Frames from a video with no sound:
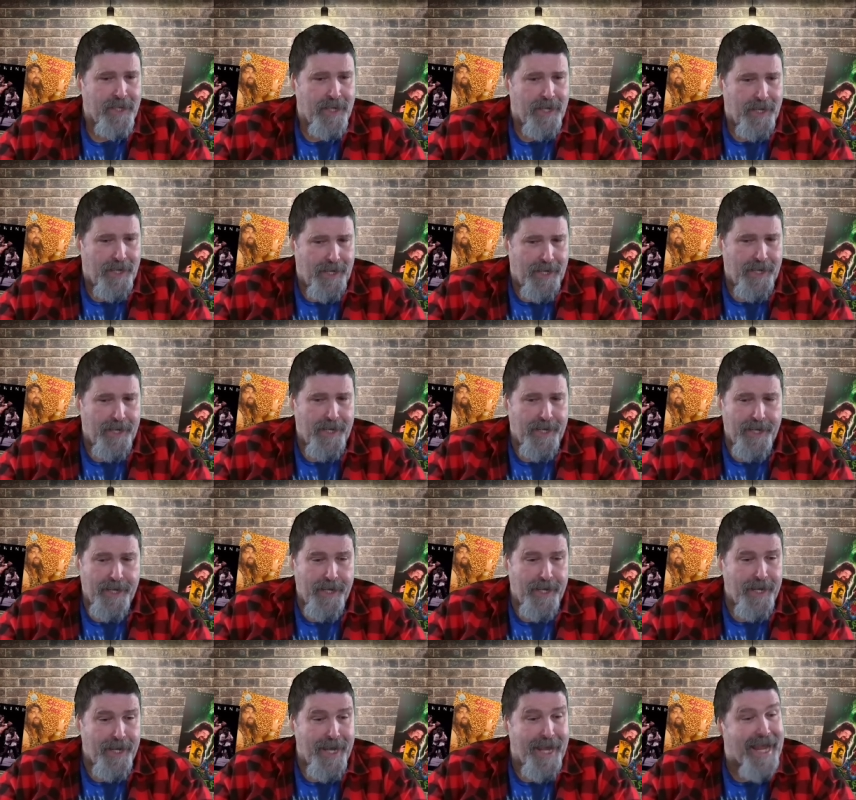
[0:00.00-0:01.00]

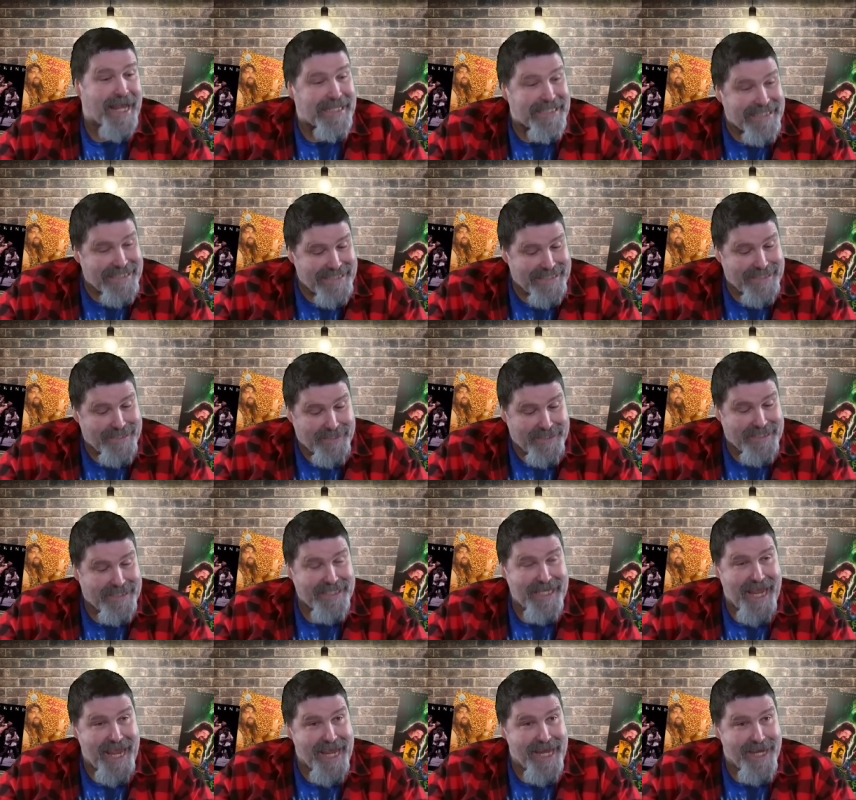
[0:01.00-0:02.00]
Uh, and
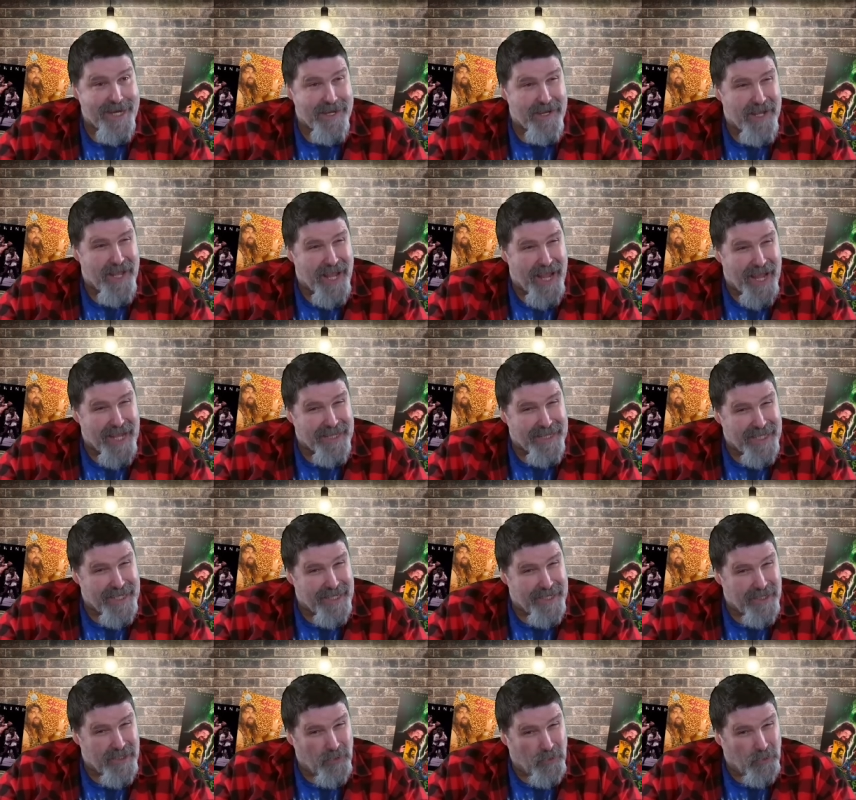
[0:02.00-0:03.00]
Sting I
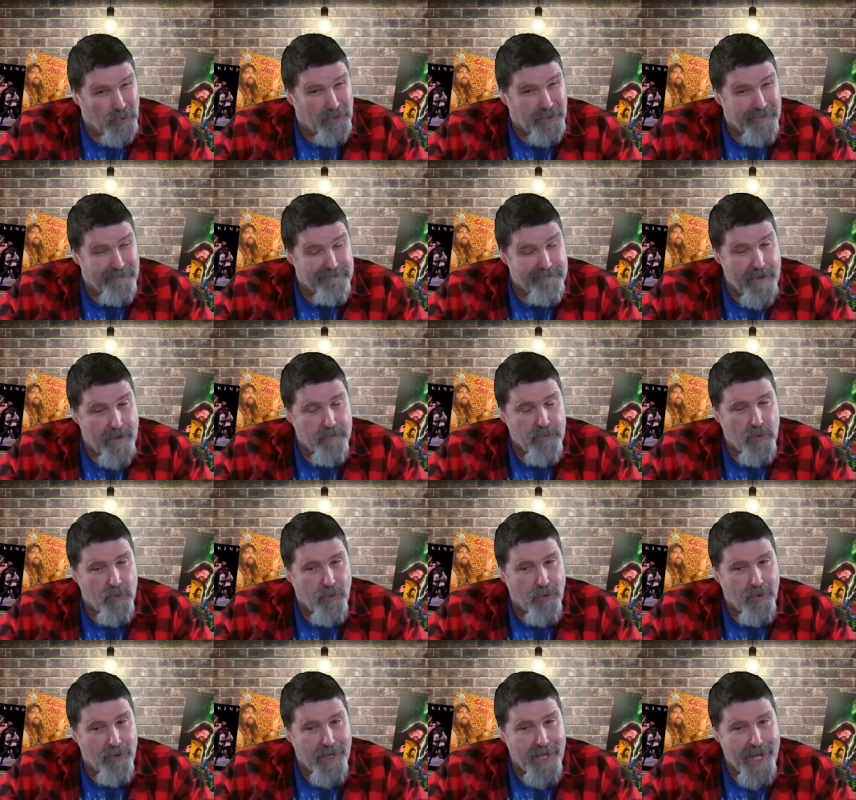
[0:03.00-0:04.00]
think early
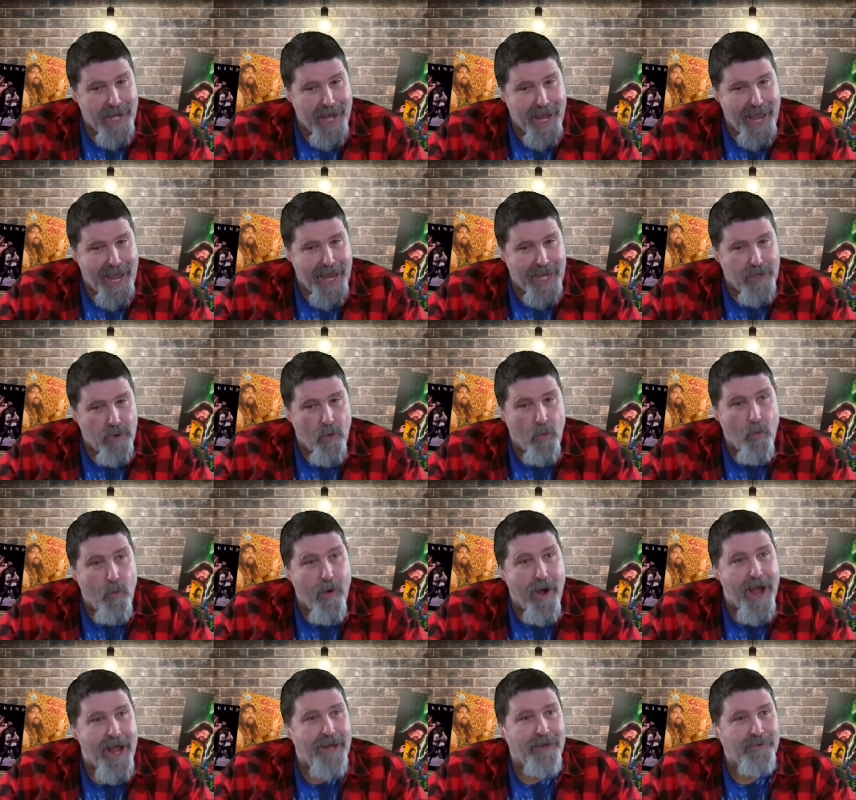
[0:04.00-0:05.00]
February at a
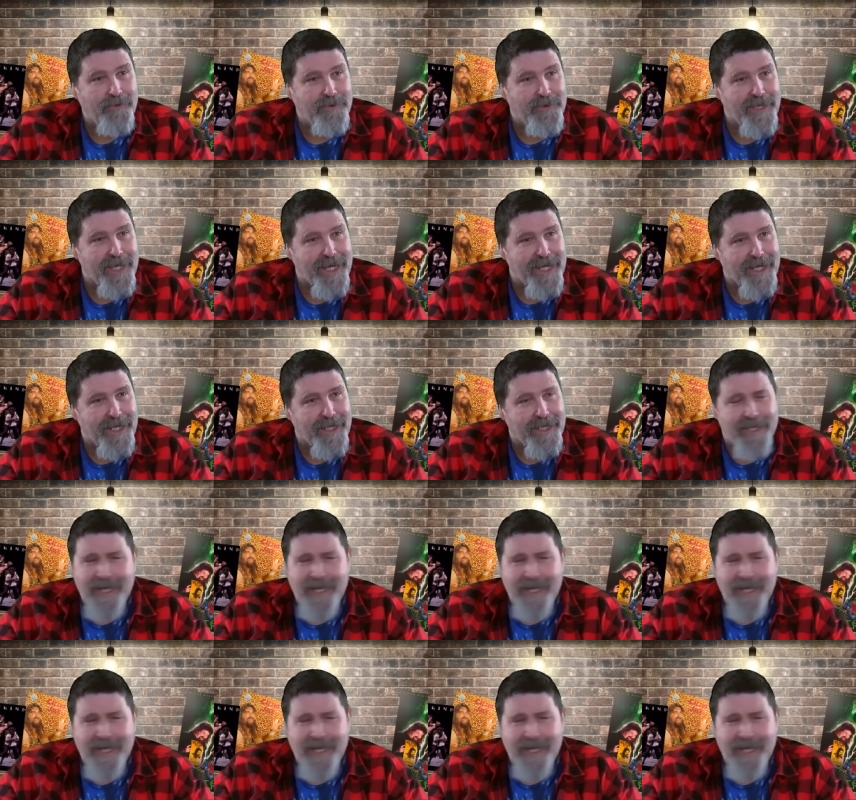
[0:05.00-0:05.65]
Wild Thing.